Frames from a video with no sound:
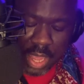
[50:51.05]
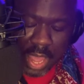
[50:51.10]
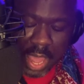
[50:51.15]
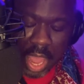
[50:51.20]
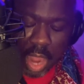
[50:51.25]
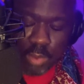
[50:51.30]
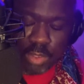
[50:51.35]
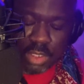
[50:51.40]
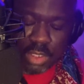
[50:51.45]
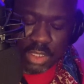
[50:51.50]

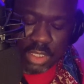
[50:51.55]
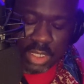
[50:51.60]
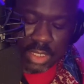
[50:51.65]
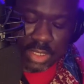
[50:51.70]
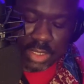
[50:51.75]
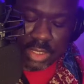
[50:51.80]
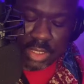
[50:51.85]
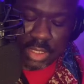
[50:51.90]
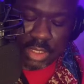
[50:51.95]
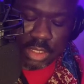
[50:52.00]
Our sun
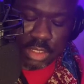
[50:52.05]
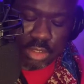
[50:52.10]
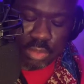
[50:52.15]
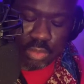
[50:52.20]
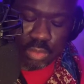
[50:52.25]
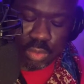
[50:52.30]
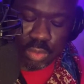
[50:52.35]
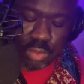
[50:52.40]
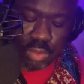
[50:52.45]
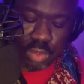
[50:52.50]
sickness
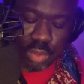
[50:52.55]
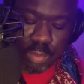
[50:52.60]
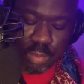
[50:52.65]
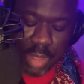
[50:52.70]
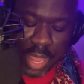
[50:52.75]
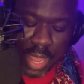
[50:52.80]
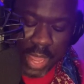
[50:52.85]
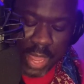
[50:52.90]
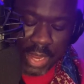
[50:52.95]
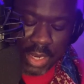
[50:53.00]
grew so
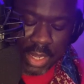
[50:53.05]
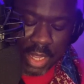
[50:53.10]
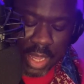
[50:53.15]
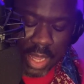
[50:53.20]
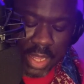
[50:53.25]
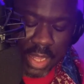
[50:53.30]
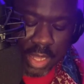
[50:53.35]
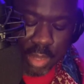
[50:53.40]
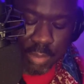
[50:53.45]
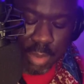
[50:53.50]
bad
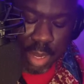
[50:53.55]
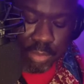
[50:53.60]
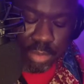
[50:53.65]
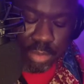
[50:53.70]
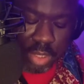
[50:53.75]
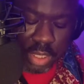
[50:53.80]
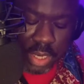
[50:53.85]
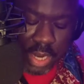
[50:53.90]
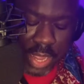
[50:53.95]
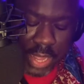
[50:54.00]
that my
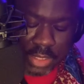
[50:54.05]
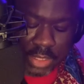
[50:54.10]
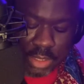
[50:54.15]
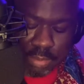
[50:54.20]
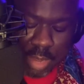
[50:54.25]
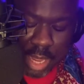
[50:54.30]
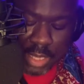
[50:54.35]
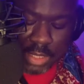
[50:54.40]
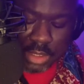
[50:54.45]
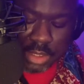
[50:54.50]
brother had to
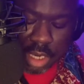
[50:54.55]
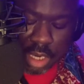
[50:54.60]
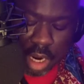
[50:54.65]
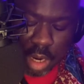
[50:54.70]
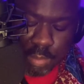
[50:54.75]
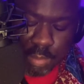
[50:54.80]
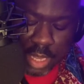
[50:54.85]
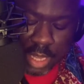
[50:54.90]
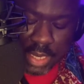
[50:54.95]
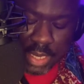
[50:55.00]
buy
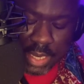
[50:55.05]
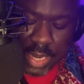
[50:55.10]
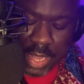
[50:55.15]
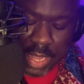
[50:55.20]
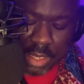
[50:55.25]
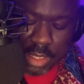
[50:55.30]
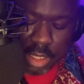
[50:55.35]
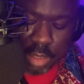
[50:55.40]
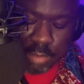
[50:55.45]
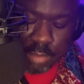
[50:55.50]
tarp and nail
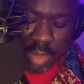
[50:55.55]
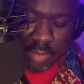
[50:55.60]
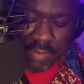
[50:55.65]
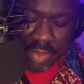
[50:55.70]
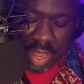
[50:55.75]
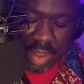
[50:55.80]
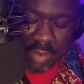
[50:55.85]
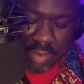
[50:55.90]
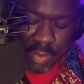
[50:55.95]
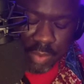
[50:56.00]
it above
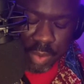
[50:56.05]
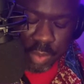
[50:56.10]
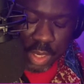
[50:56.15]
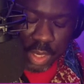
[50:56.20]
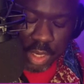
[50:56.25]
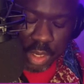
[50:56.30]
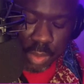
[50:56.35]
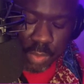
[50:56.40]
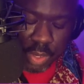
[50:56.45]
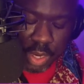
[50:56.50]
every
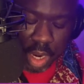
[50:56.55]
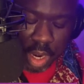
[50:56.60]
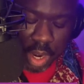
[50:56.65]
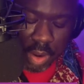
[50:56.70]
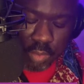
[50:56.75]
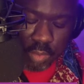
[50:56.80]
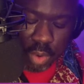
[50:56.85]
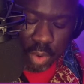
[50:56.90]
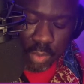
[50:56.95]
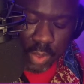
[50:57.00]
window in our
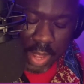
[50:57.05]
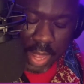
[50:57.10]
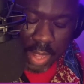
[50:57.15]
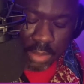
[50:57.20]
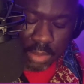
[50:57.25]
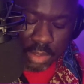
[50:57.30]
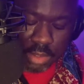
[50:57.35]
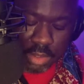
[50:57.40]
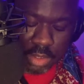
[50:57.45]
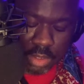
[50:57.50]
row
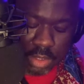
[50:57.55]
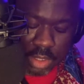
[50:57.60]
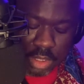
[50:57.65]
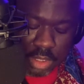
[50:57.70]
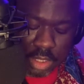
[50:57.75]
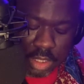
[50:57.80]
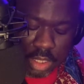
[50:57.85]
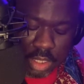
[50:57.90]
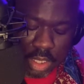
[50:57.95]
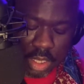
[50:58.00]
house.
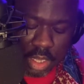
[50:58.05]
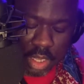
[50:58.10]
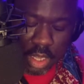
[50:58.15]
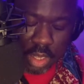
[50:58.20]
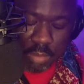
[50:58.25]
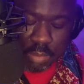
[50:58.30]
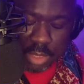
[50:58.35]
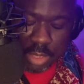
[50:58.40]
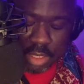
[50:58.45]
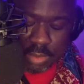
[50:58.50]

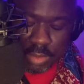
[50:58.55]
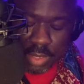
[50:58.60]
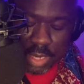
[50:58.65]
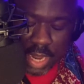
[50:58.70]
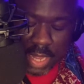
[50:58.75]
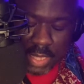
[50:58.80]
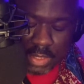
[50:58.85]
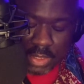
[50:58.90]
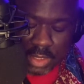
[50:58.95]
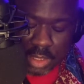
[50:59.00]
Mother and I
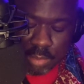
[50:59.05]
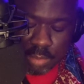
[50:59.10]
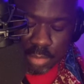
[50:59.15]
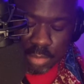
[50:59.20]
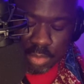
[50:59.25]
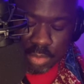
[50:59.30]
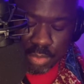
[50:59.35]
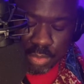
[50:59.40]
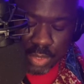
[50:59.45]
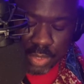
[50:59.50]
stumbled
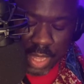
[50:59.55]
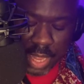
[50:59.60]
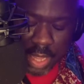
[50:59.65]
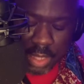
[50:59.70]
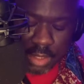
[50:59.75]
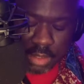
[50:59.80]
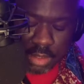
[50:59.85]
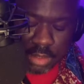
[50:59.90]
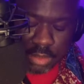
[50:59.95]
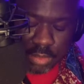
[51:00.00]
through the
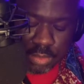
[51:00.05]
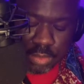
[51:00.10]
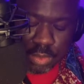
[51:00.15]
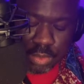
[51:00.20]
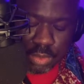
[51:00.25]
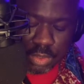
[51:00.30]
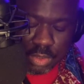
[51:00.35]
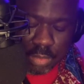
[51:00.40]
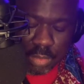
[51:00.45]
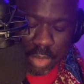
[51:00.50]
house through those
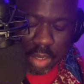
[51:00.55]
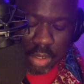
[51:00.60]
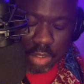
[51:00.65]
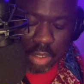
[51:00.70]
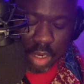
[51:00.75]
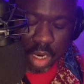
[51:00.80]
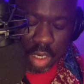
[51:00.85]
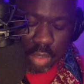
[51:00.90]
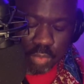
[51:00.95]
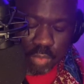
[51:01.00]
small
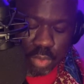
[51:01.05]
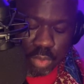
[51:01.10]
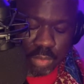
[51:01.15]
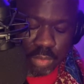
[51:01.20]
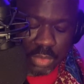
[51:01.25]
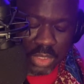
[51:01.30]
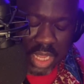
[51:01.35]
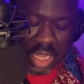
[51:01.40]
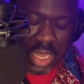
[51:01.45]
dark rooms